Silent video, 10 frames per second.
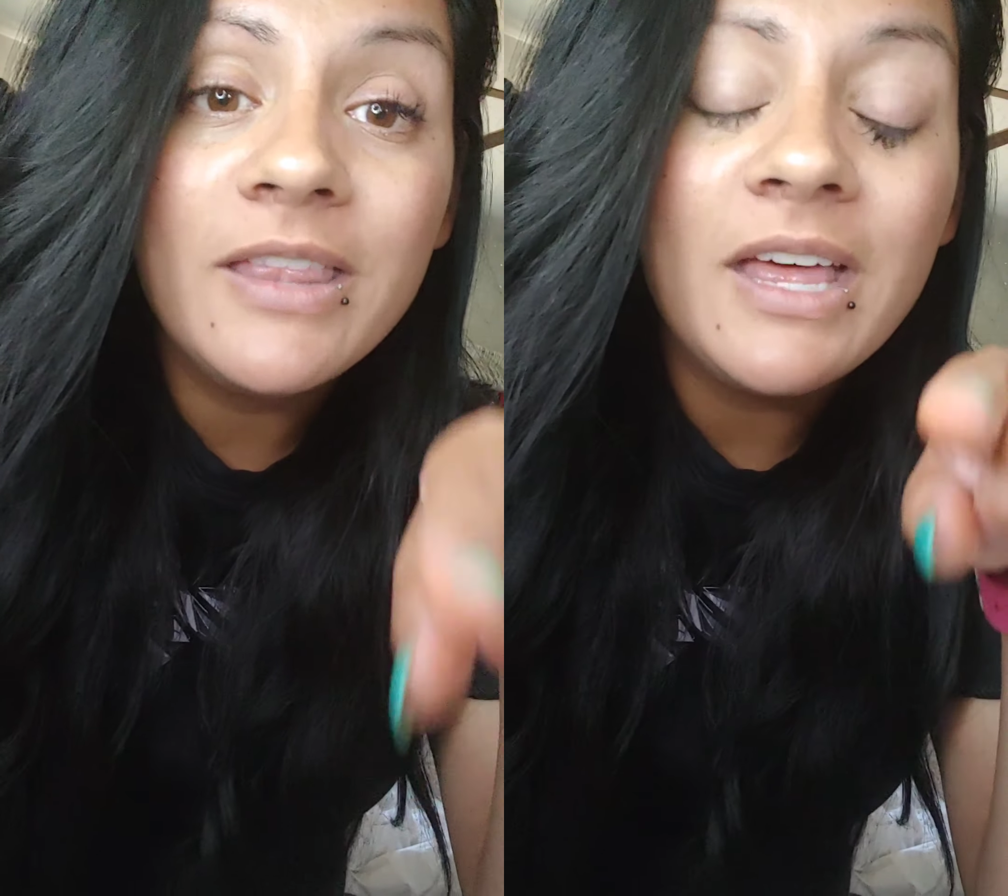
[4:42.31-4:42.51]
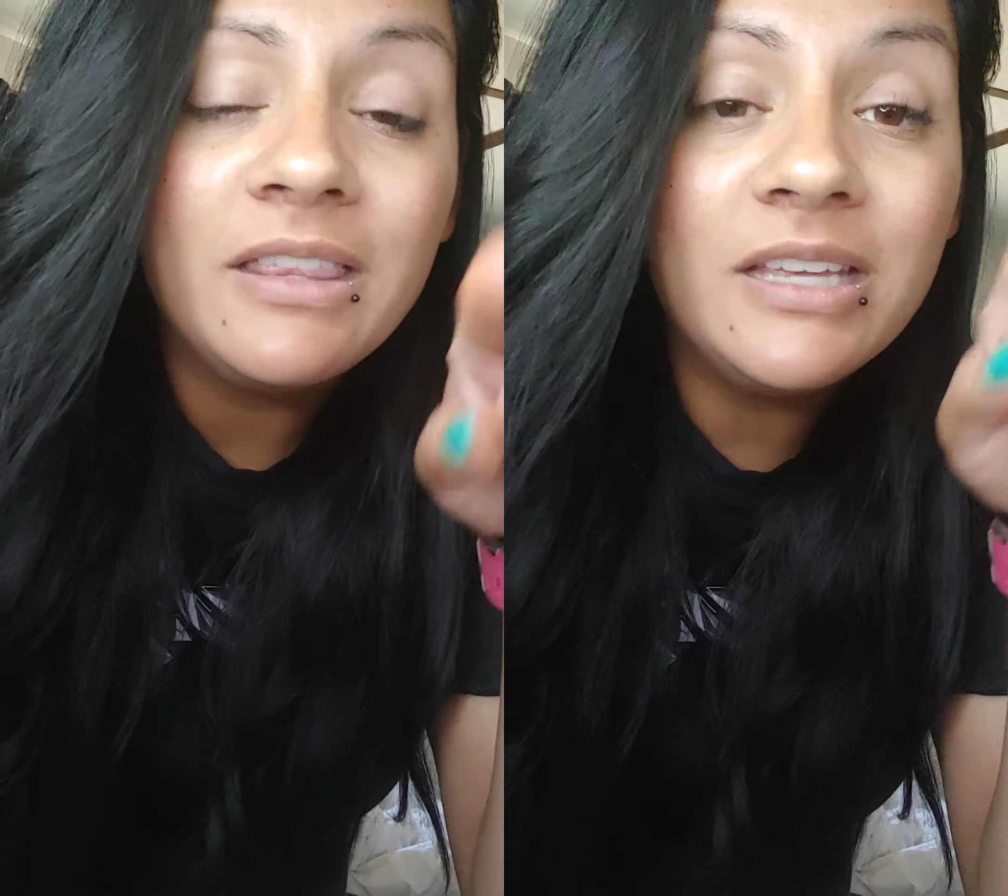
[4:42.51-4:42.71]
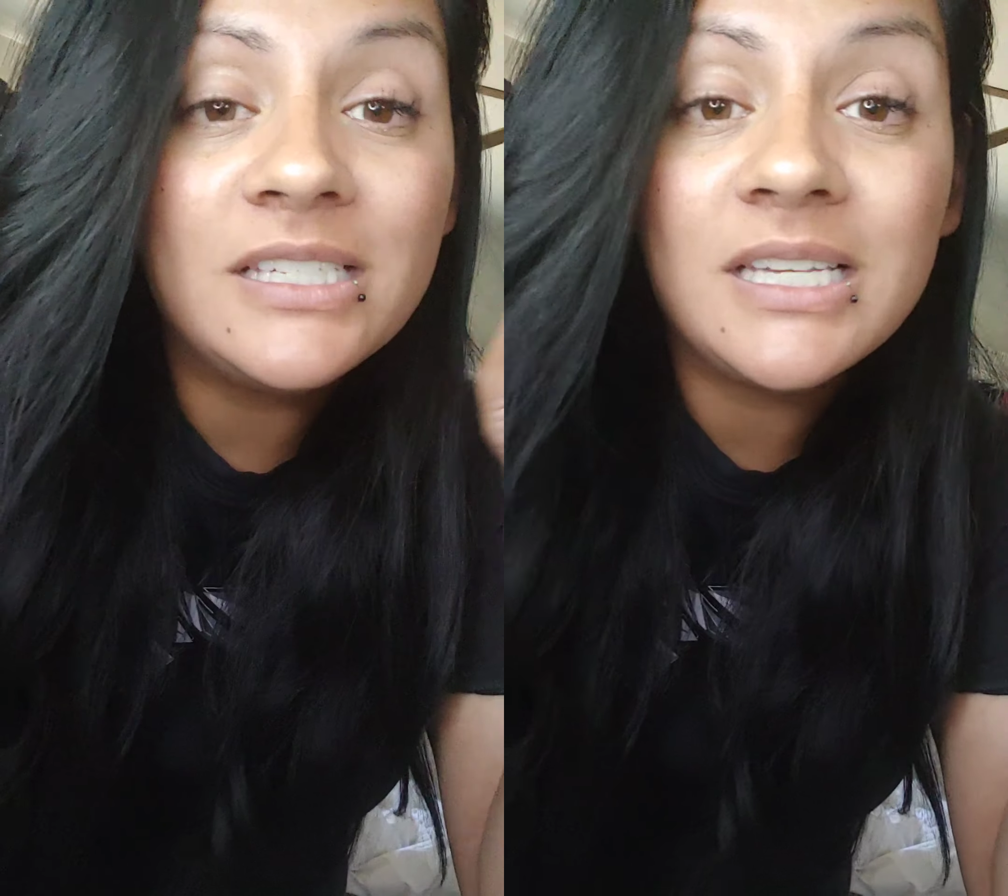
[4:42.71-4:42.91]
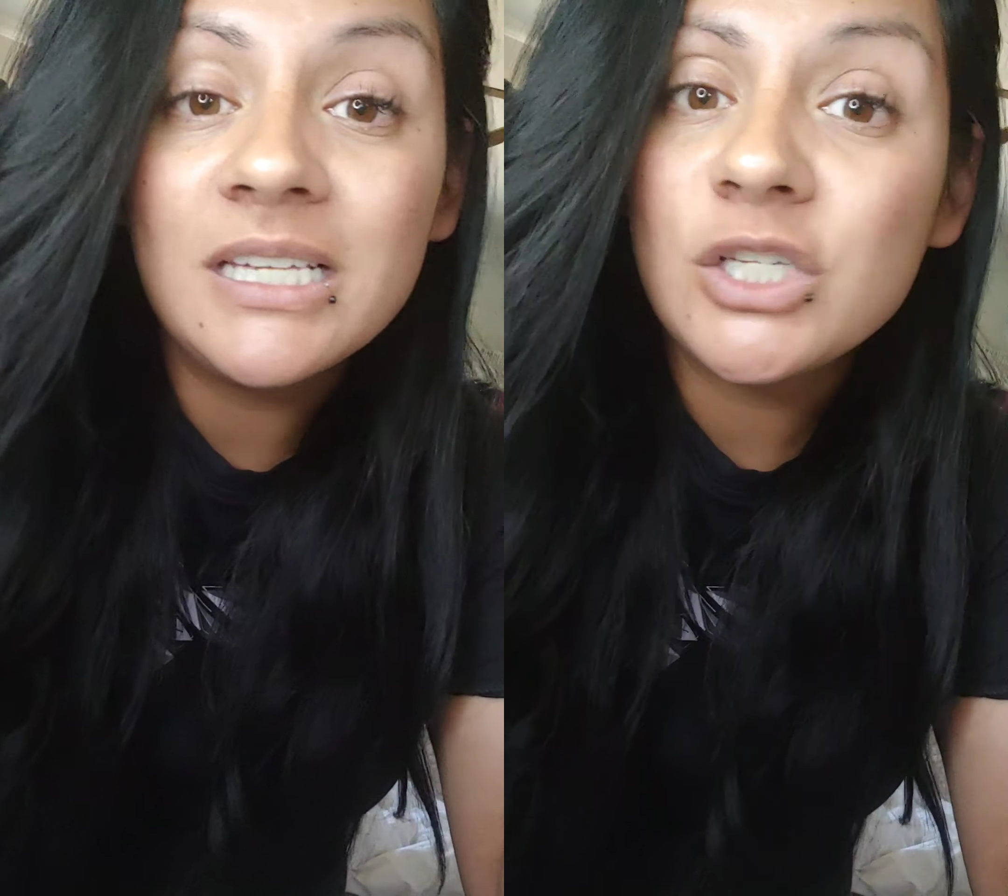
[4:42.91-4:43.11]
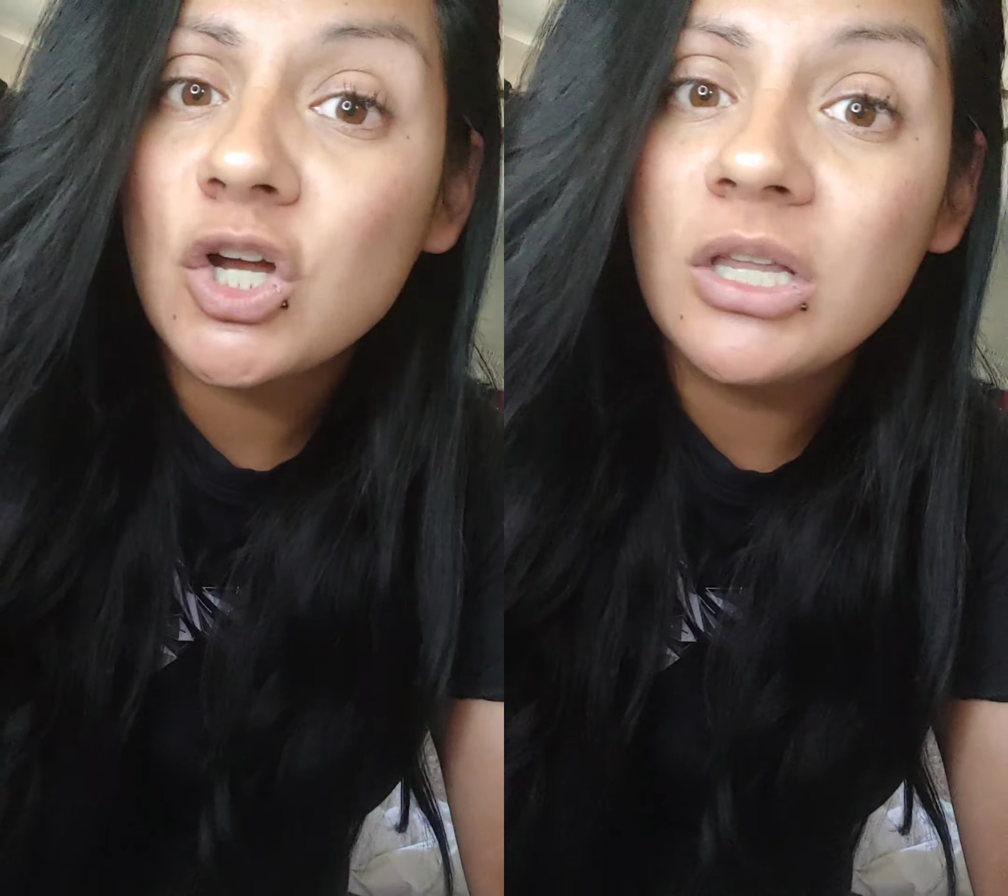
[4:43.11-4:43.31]
that these
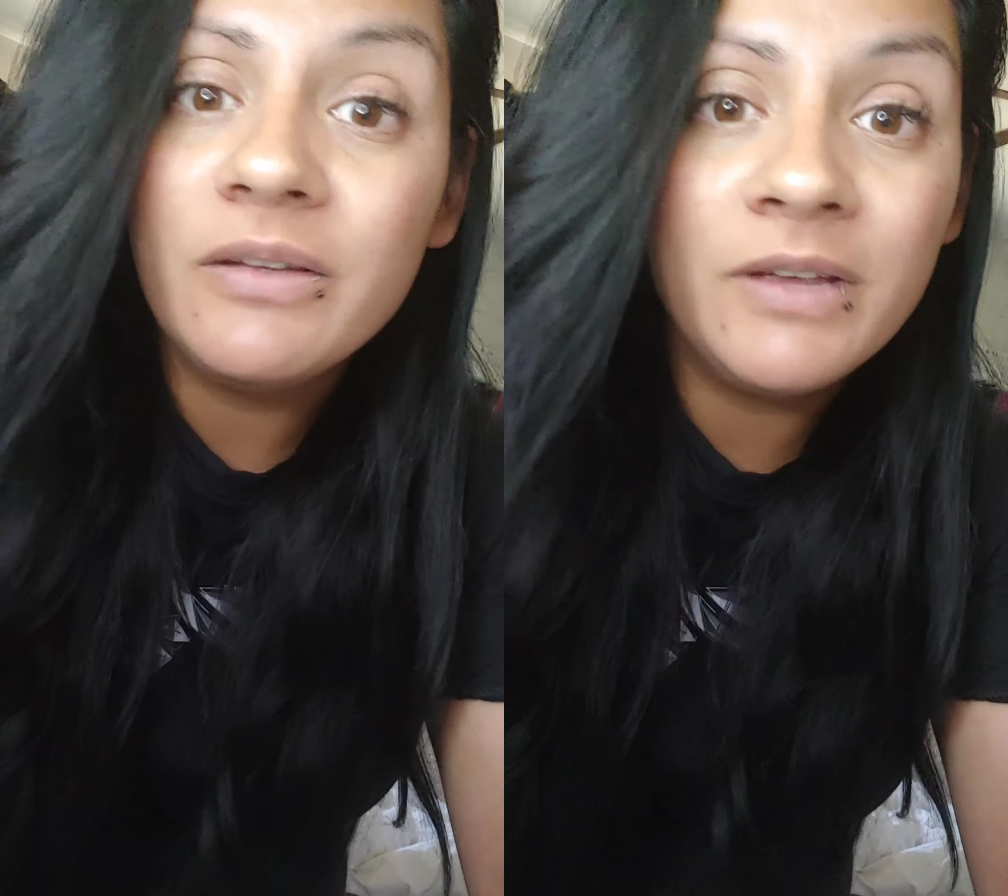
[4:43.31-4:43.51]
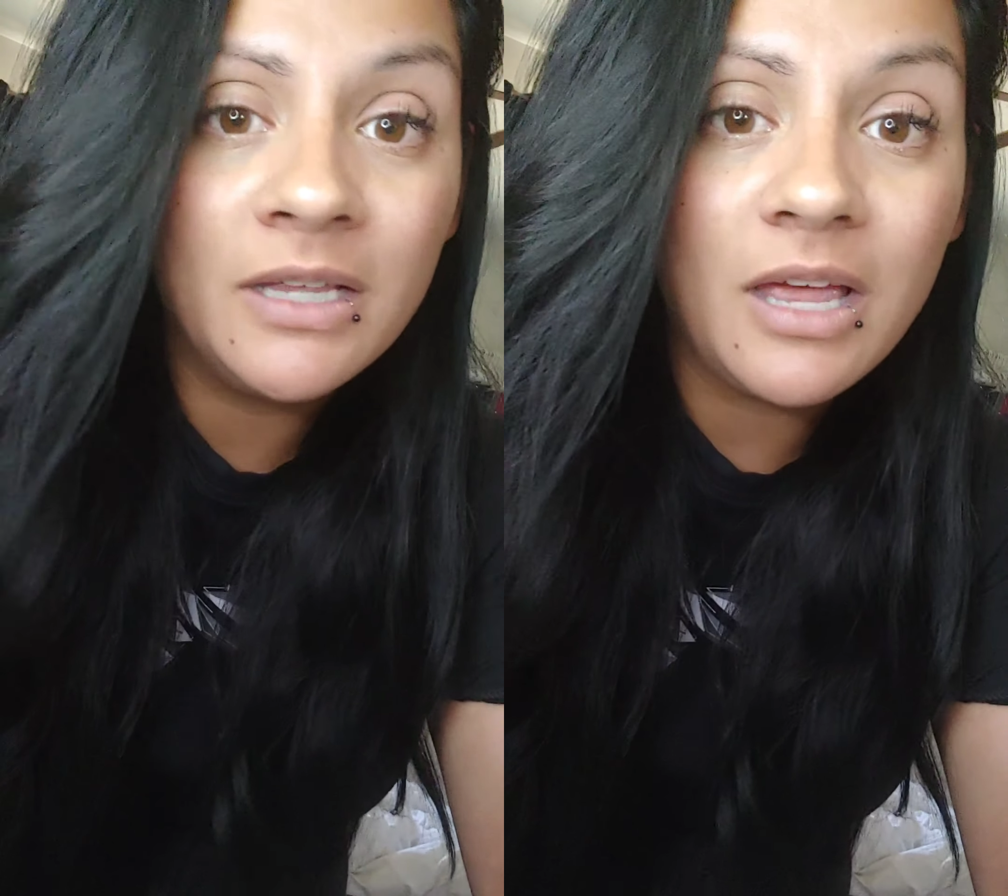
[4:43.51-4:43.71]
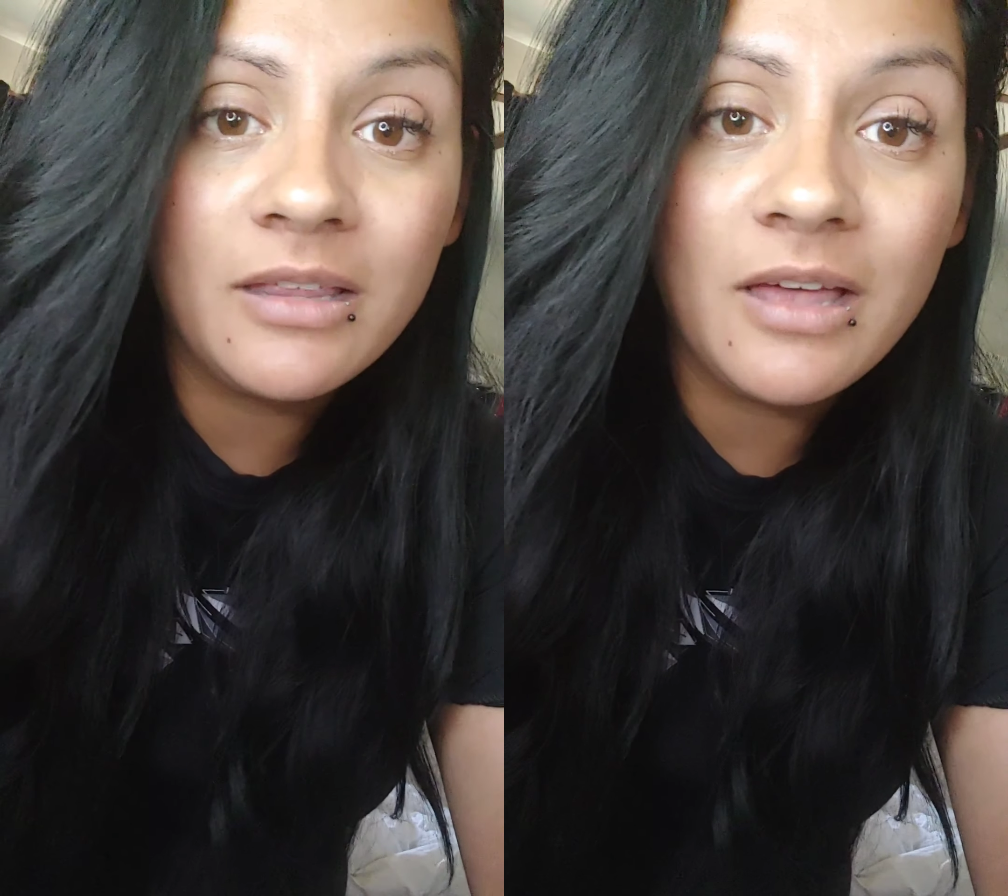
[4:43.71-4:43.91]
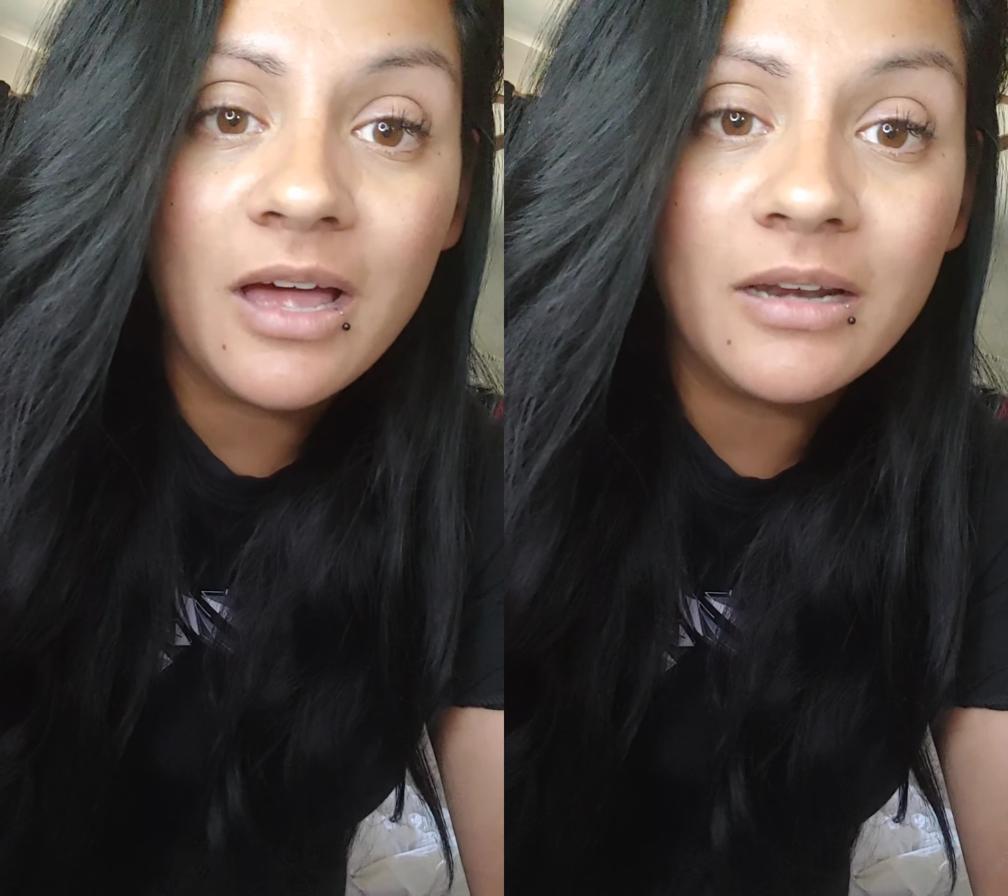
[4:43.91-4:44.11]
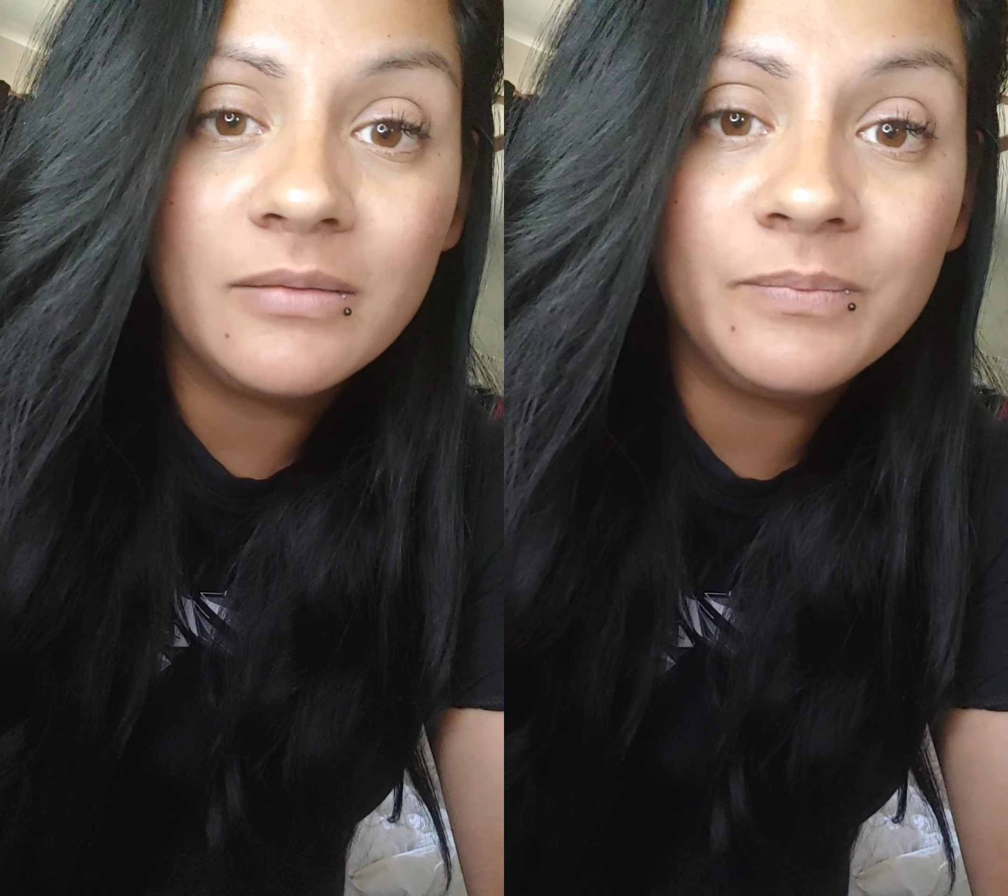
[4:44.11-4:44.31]
kids are living like
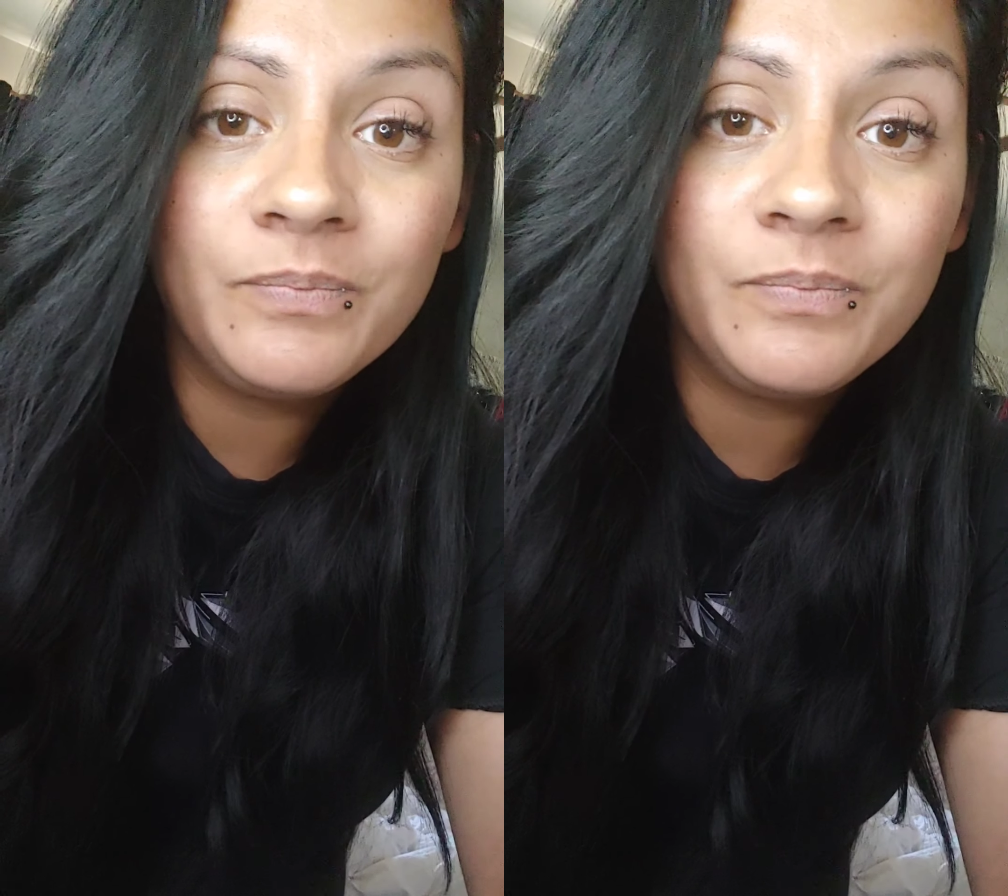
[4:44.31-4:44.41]
that.